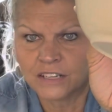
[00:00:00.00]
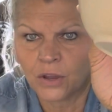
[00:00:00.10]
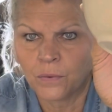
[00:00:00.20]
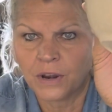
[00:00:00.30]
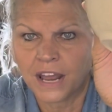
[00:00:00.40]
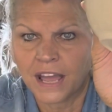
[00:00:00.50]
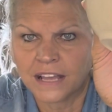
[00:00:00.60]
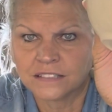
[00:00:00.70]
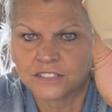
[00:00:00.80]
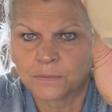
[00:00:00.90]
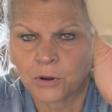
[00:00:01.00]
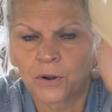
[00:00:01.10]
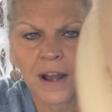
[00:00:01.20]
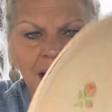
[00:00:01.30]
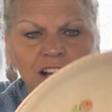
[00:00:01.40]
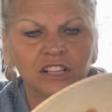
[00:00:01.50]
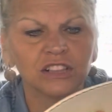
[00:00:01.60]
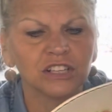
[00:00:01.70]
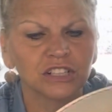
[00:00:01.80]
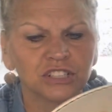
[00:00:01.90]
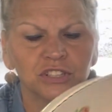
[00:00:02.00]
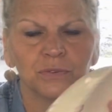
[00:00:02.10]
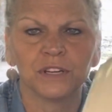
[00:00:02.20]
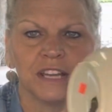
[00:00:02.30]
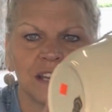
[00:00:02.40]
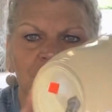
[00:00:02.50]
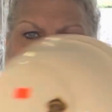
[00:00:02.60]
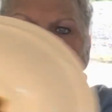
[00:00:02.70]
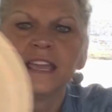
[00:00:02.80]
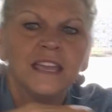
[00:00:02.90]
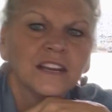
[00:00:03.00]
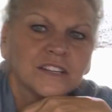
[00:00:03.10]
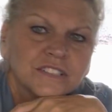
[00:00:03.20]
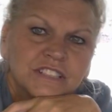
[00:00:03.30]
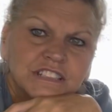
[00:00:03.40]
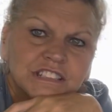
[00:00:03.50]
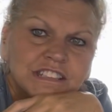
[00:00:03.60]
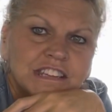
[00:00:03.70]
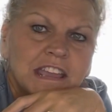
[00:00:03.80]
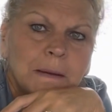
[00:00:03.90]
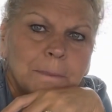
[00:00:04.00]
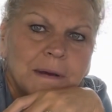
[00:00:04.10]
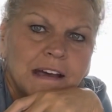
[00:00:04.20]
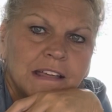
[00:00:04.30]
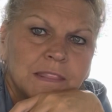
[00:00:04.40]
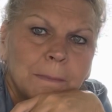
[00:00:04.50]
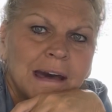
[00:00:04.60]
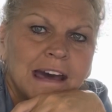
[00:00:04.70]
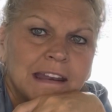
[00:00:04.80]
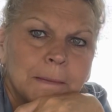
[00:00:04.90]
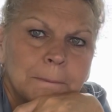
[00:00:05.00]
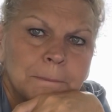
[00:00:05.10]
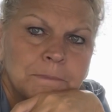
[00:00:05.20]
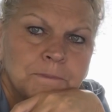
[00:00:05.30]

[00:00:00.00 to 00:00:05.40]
going on, some crackle look to it. Here's the stamp on the bottom,